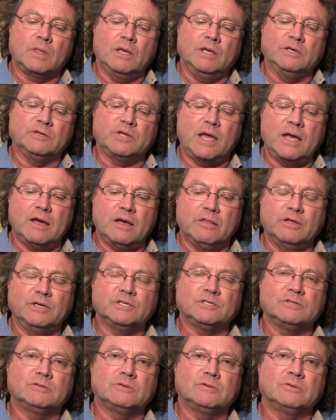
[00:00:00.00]
is how
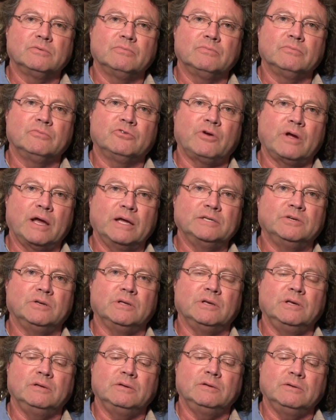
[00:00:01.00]
this
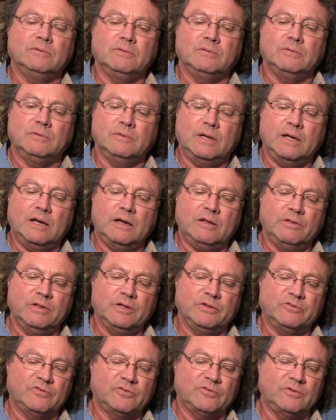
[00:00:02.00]
tragedy, how
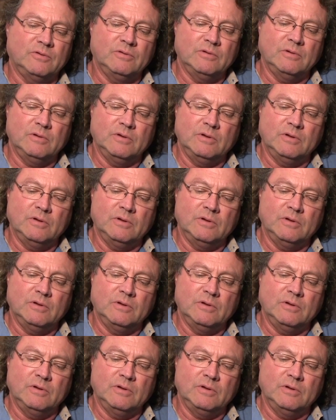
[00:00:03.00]
this